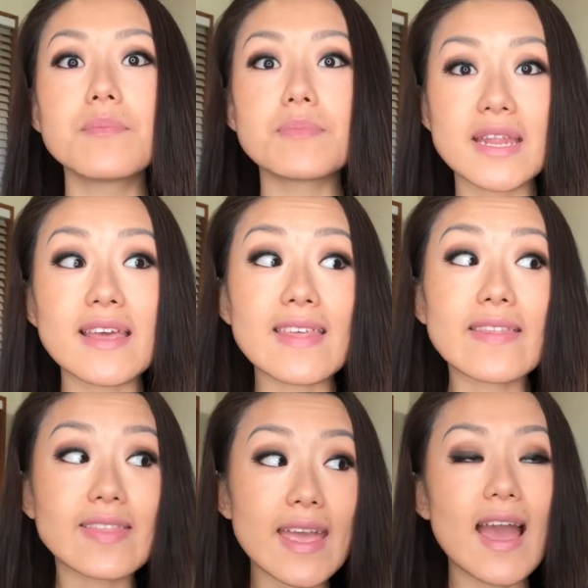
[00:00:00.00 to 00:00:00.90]
meaning
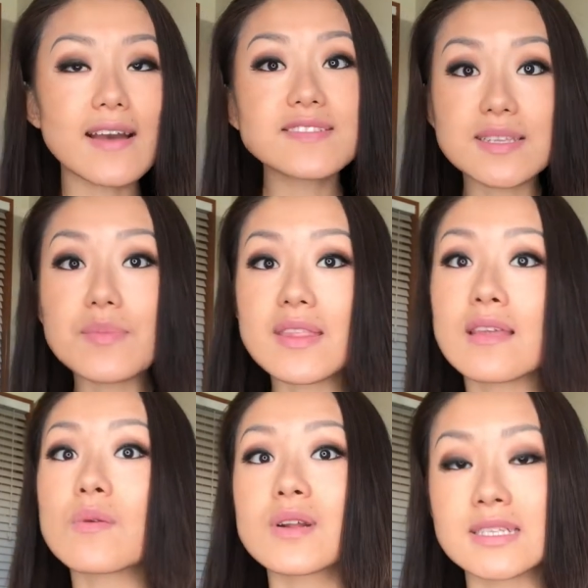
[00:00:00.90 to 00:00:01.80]
that they have something
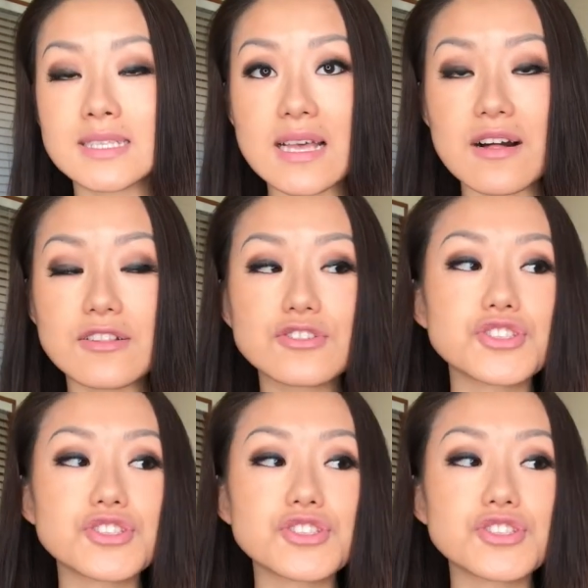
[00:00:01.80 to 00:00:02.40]
that they want to sell.